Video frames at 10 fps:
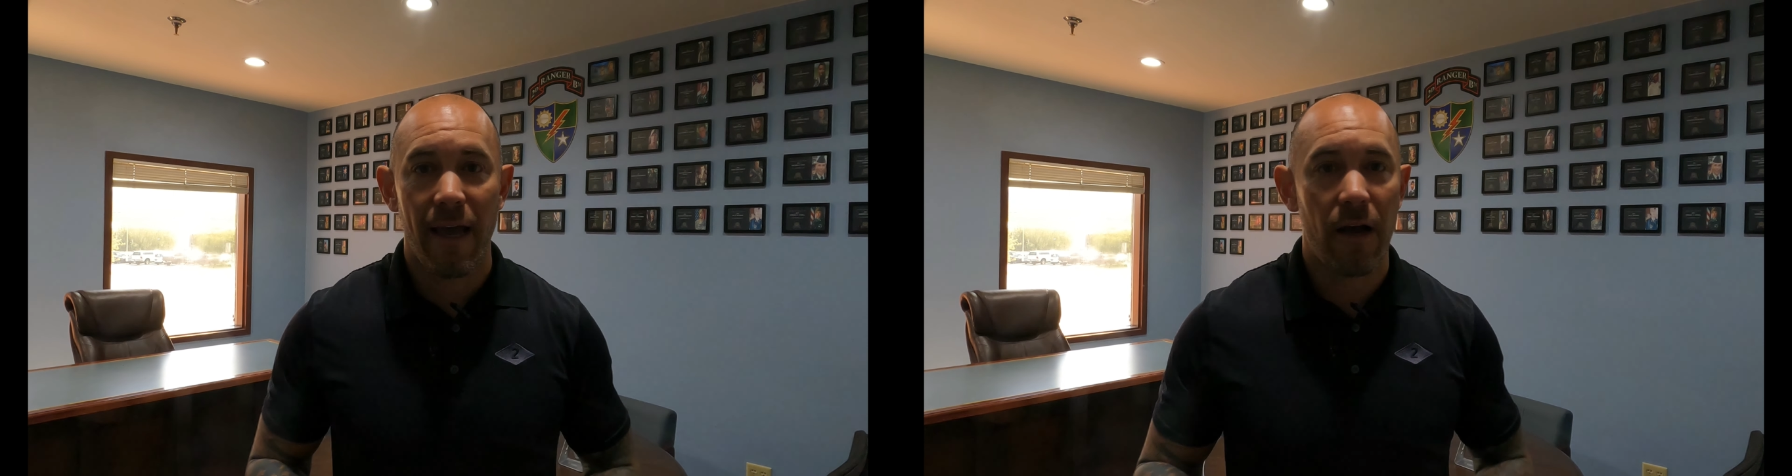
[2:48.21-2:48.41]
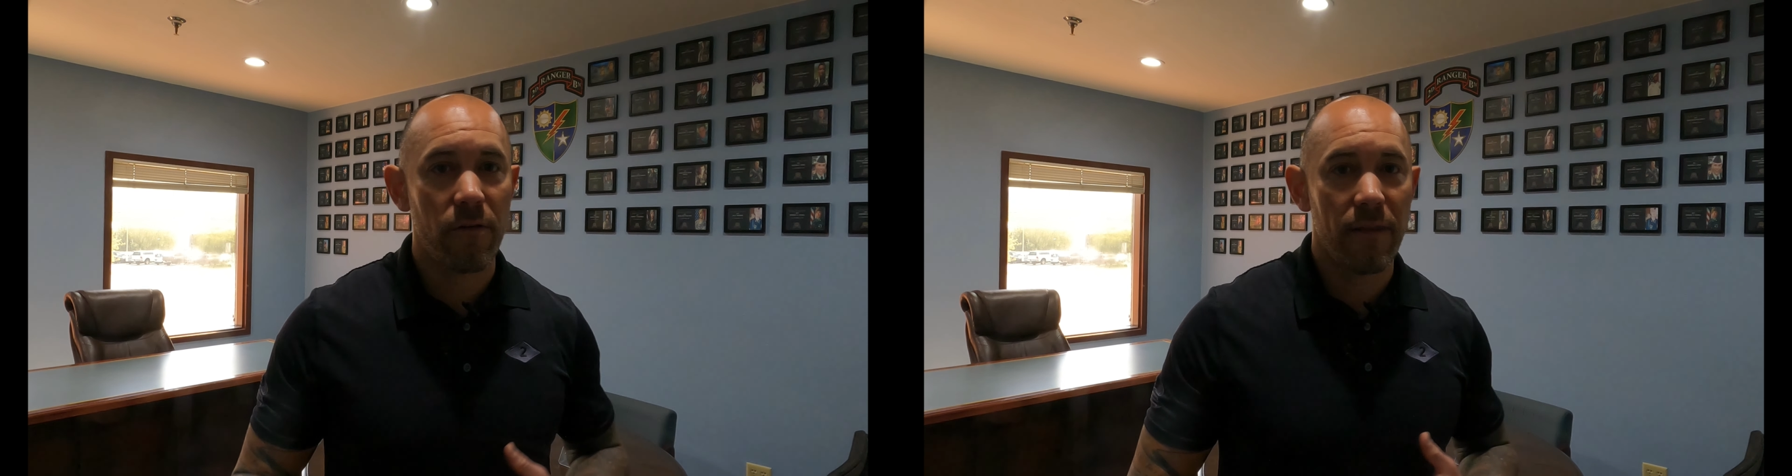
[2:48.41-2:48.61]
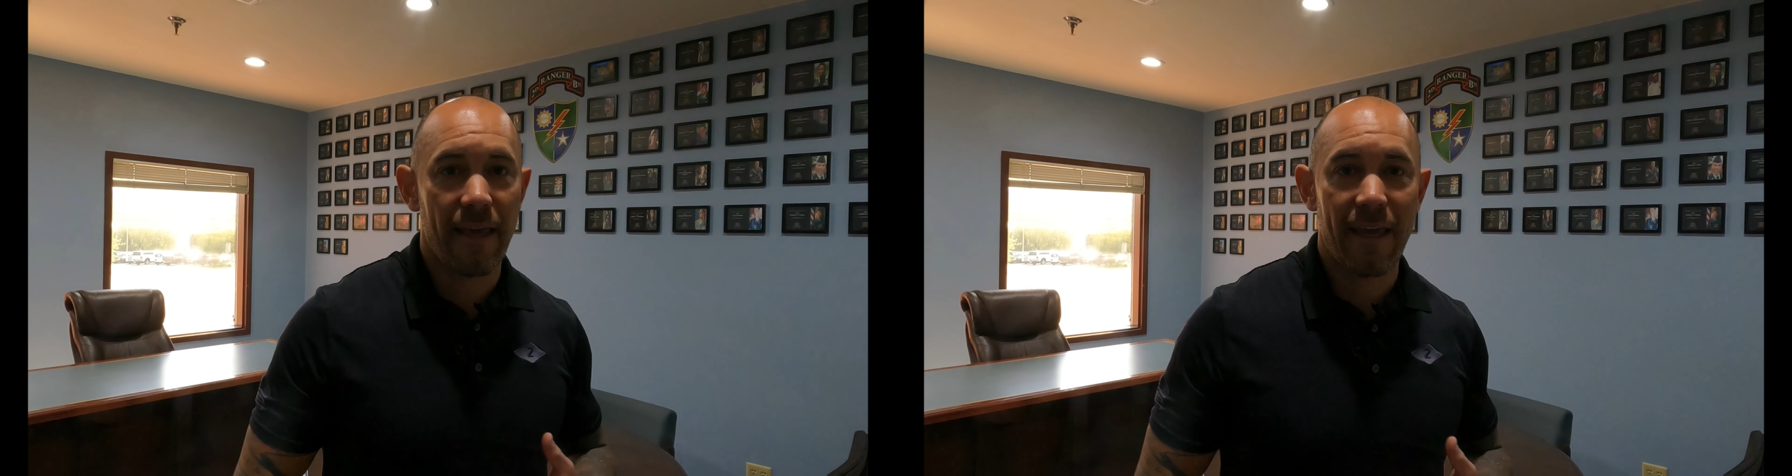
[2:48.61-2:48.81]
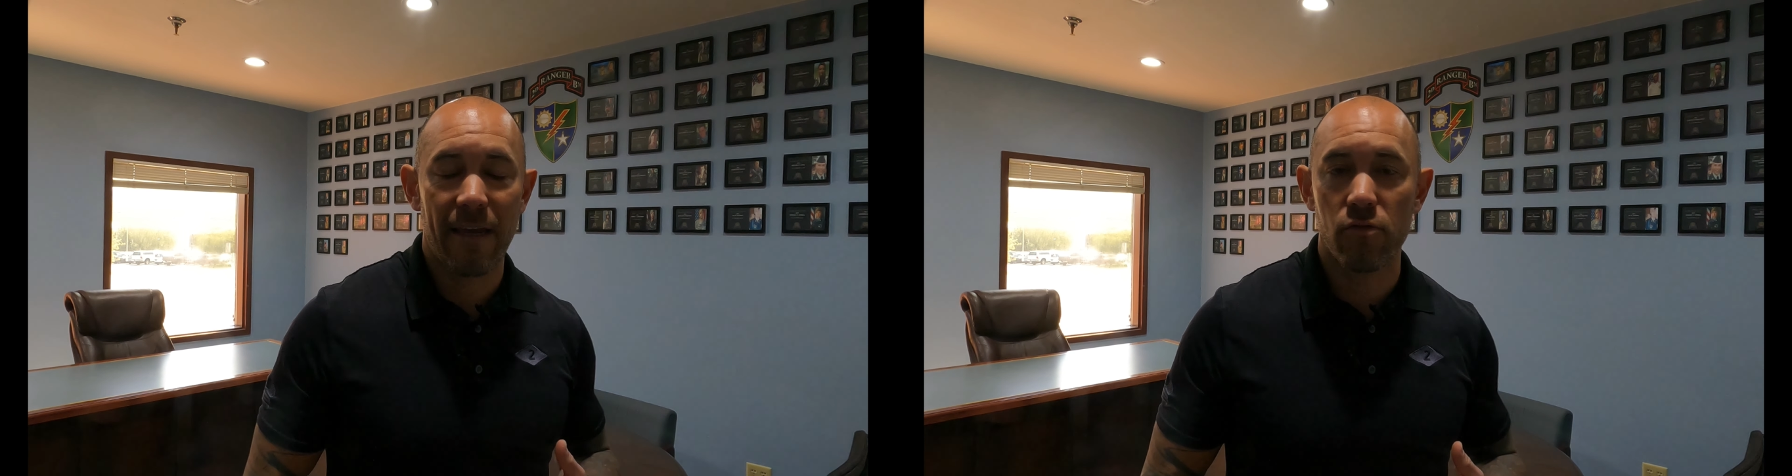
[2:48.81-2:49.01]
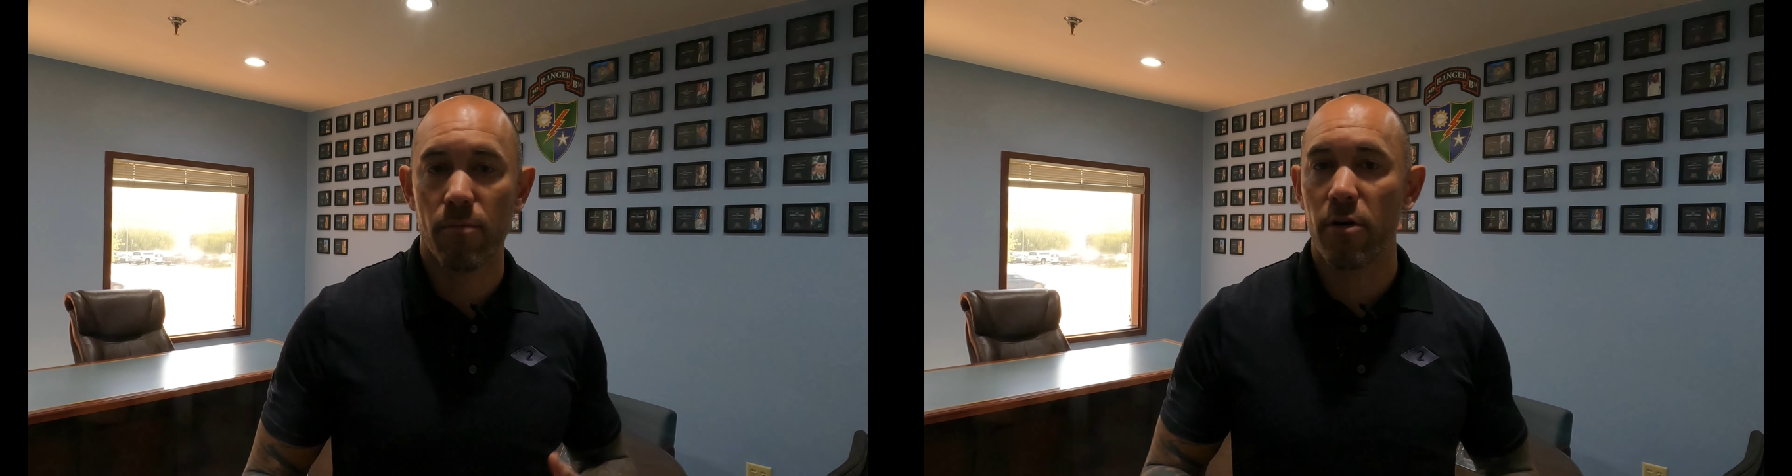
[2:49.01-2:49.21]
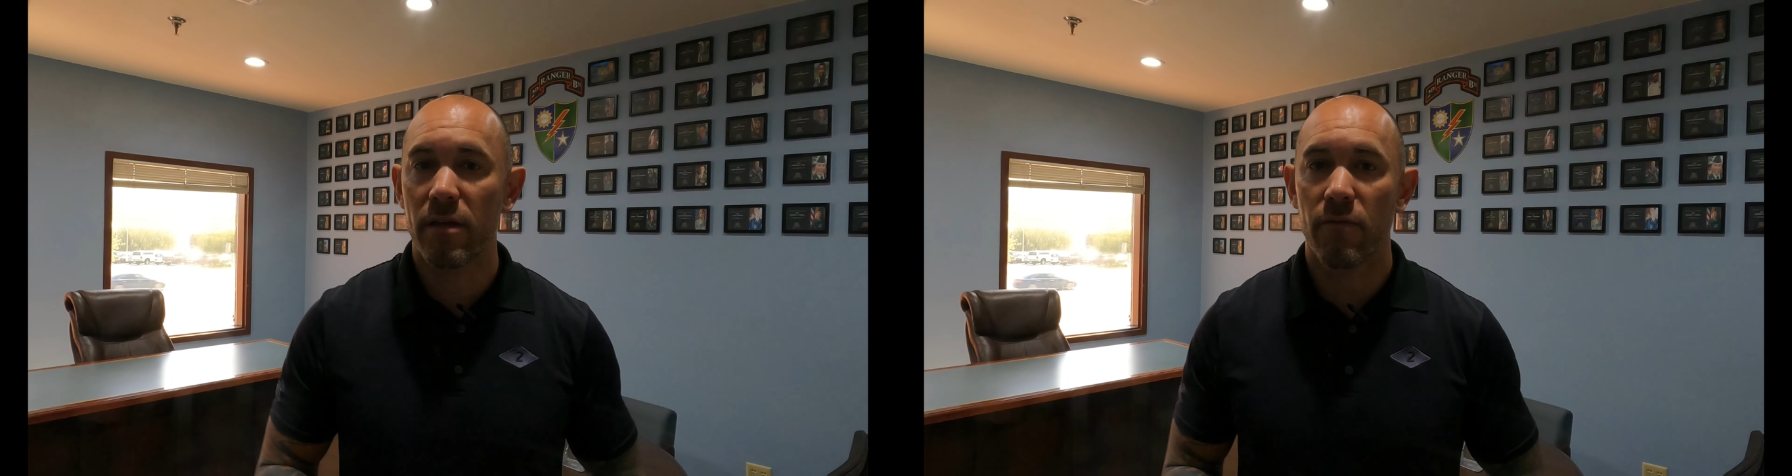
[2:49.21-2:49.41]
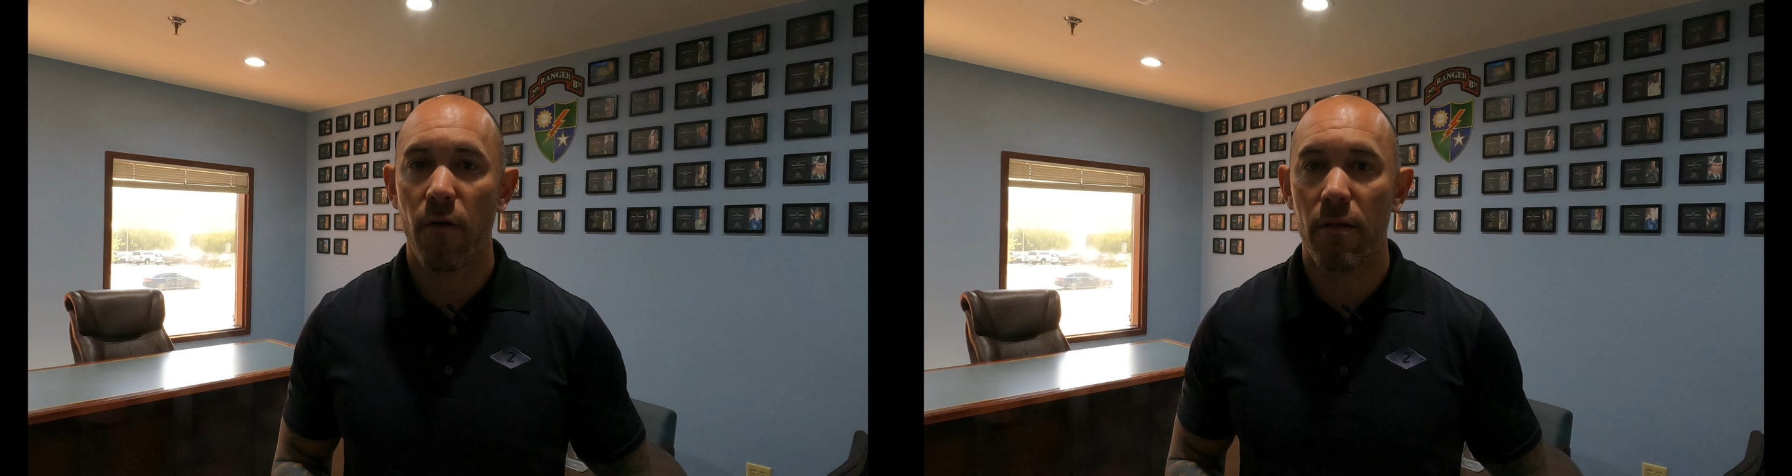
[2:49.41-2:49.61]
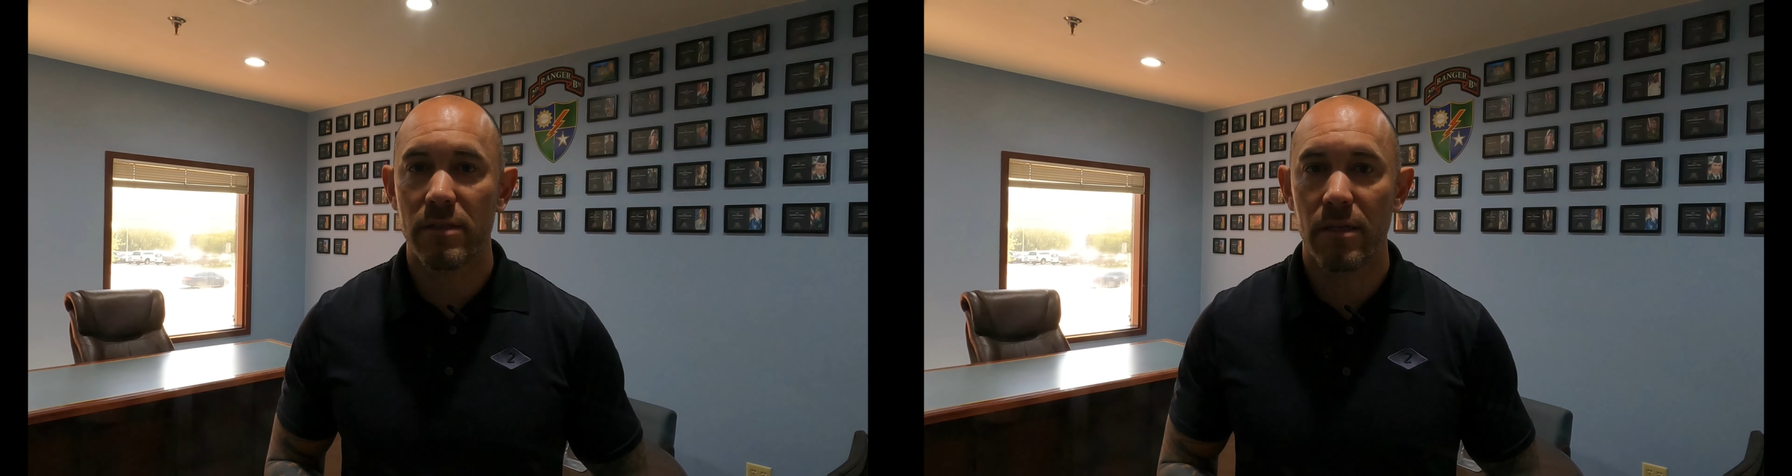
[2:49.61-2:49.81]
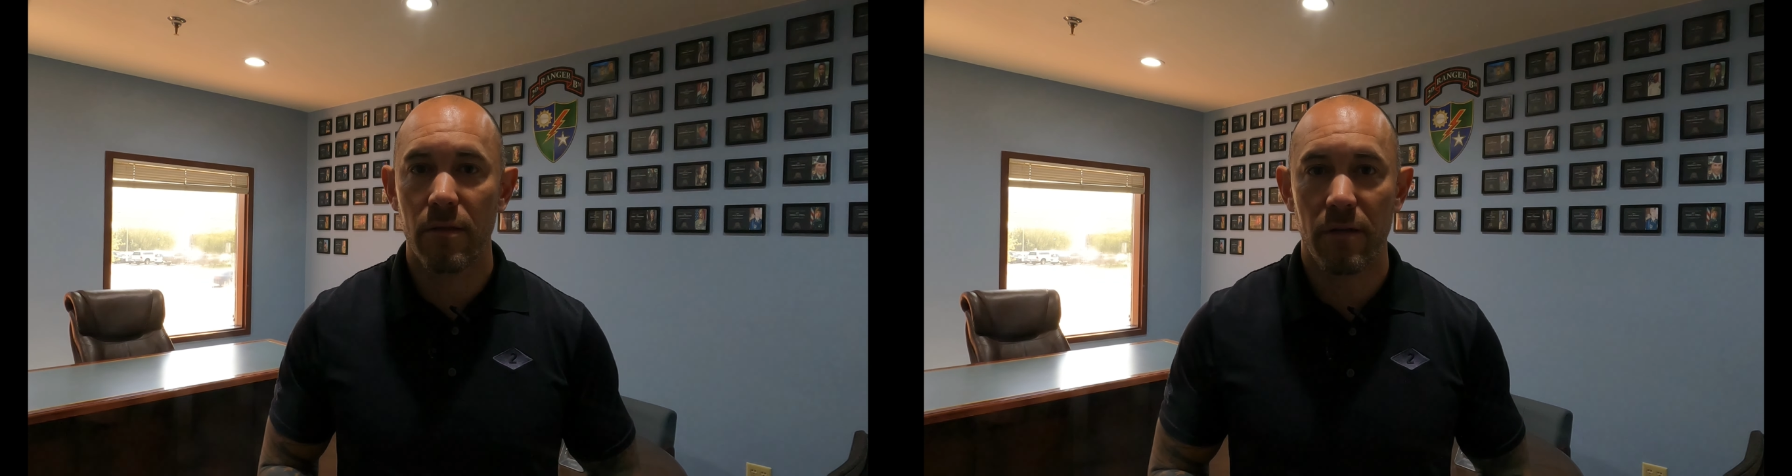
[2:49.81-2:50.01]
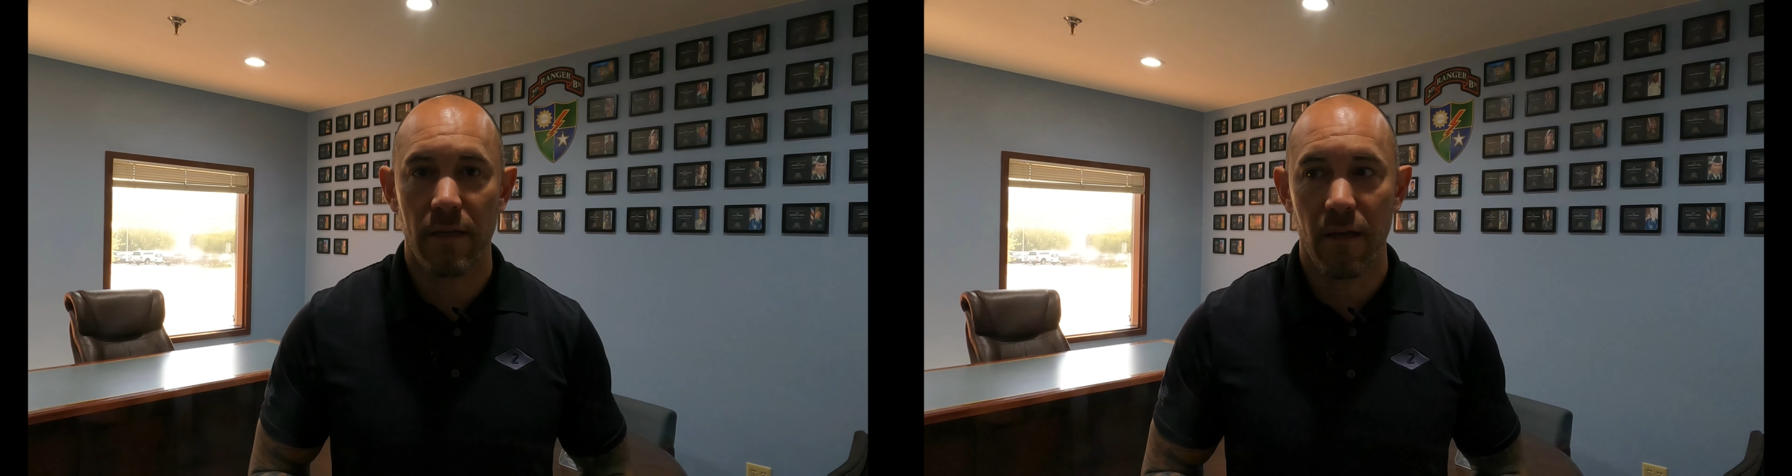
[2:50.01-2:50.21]
How do they handle market
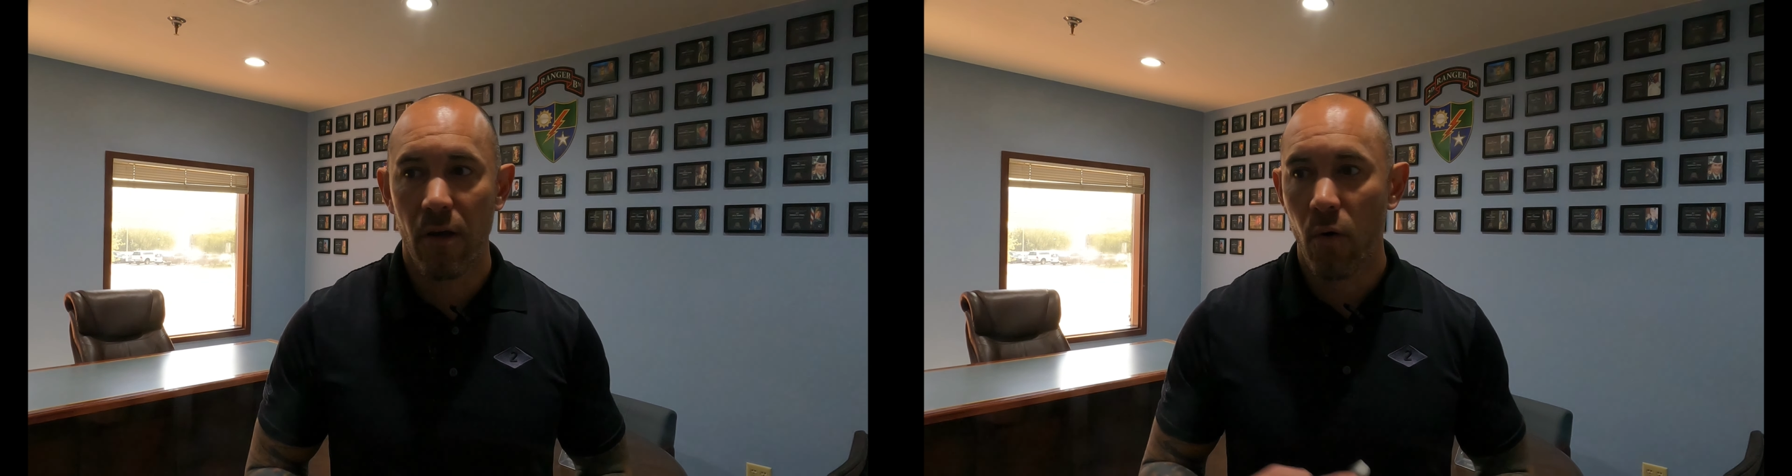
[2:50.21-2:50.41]
volatility?